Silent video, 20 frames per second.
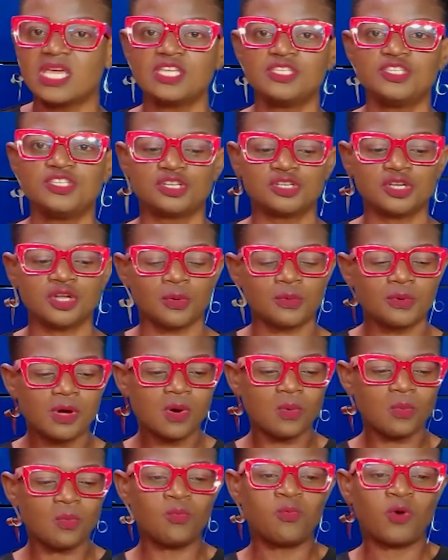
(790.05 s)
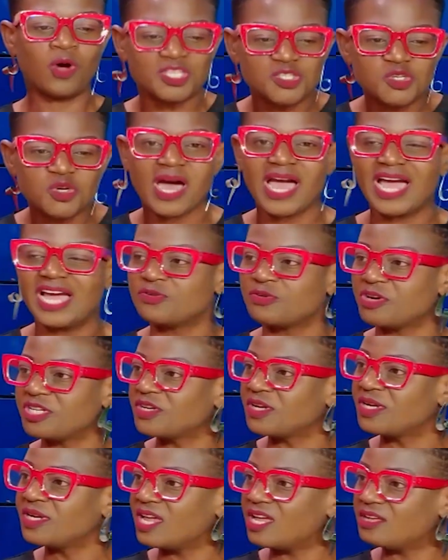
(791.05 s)
You know, watch your
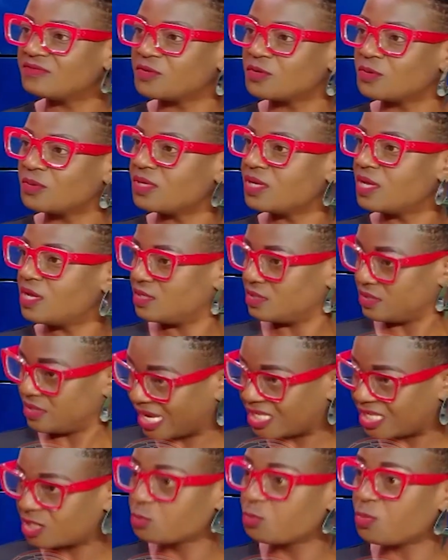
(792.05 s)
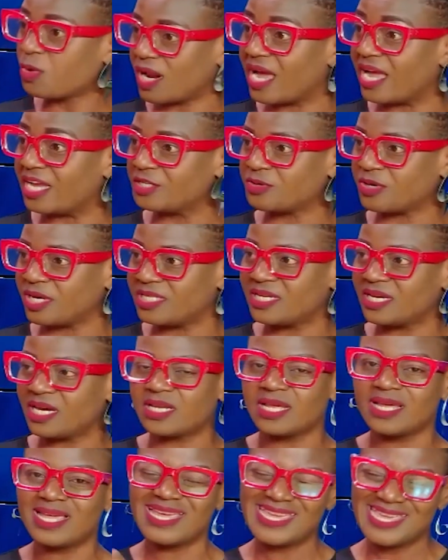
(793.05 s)
hydration level, get well hydrated,